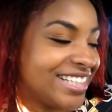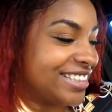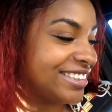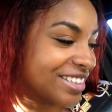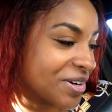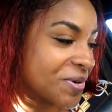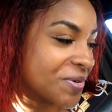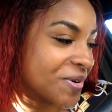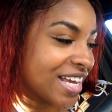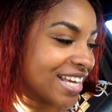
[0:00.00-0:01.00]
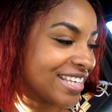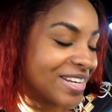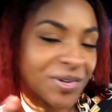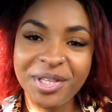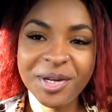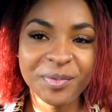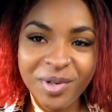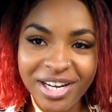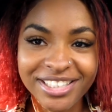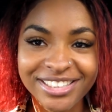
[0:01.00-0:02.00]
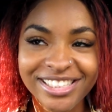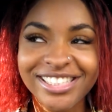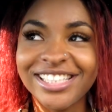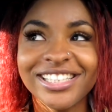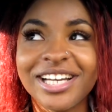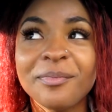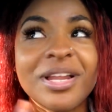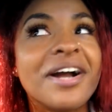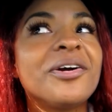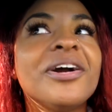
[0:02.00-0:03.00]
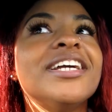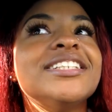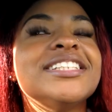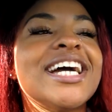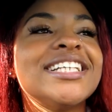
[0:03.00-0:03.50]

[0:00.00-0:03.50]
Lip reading: So don't think I'm crazy. Look, I'm not crazy.